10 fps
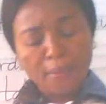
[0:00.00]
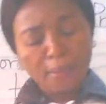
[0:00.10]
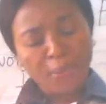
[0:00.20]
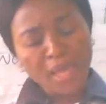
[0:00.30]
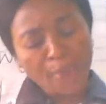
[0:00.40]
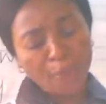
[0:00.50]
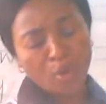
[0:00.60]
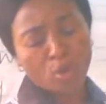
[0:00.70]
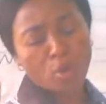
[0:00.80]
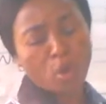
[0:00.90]

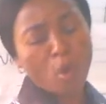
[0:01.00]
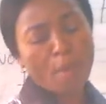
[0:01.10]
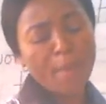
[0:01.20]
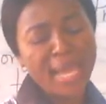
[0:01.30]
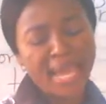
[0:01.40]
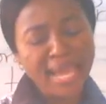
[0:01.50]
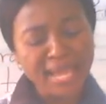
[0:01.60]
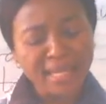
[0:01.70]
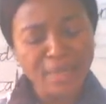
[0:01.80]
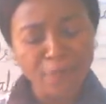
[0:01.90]
People or
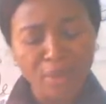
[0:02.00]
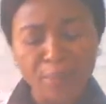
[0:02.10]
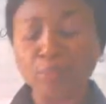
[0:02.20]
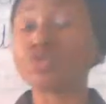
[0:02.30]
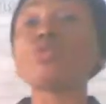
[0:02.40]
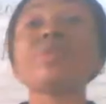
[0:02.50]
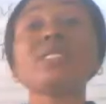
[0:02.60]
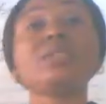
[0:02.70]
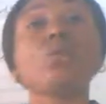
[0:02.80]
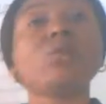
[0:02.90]
many people. To
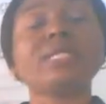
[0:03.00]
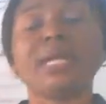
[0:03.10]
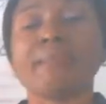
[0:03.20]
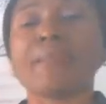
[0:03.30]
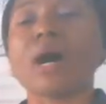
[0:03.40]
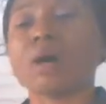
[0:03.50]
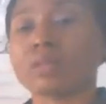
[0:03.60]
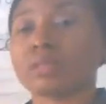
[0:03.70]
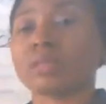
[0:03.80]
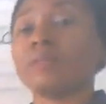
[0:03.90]
be known
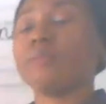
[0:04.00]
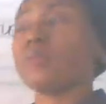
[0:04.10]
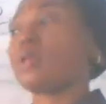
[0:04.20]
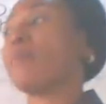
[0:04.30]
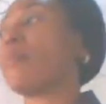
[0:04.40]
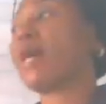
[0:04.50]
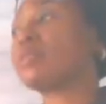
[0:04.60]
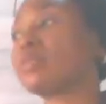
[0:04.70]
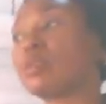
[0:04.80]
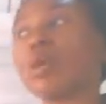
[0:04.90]
about by
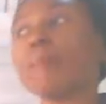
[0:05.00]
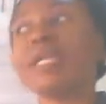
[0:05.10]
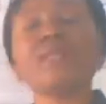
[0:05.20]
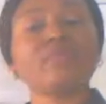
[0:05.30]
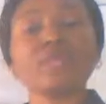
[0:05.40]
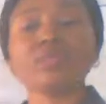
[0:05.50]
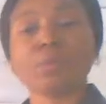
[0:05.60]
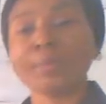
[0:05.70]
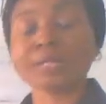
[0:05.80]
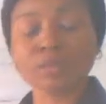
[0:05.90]
so many things or
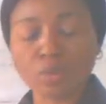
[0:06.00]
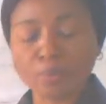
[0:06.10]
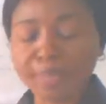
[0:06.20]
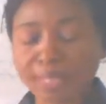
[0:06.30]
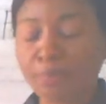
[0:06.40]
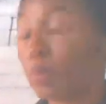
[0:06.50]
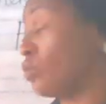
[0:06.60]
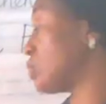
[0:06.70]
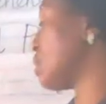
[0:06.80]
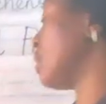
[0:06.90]
by so many people.
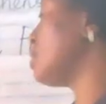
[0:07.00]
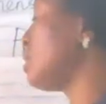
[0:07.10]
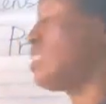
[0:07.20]
Say that this